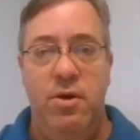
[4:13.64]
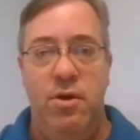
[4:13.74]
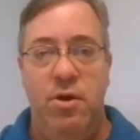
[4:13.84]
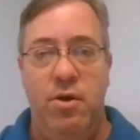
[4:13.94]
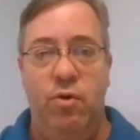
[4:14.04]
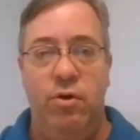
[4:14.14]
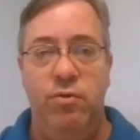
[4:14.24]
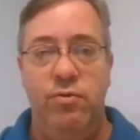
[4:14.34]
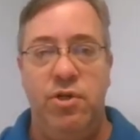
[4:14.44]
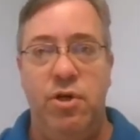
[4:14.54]
or a
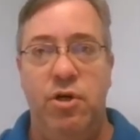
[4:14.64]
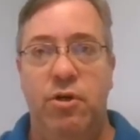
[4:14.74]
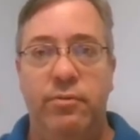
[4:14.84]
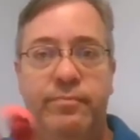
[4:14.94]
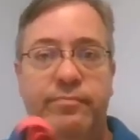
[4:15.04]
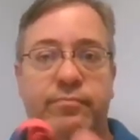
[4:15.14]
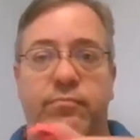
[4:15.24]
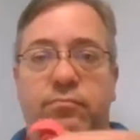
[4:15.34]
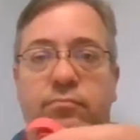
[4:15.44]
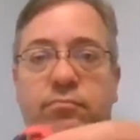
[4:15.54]
loose curl,
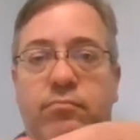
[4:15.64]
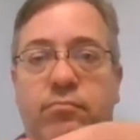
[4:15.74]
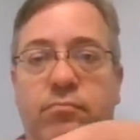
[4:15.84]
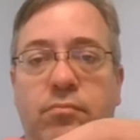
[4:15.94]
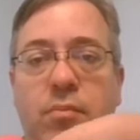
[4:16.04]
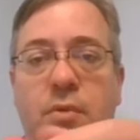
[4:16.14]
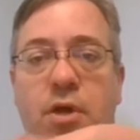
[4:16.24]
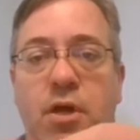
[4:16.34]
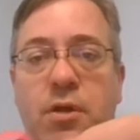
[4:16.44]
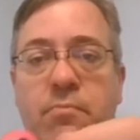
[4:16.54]

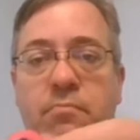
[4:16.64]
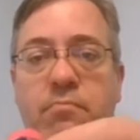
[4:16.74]
and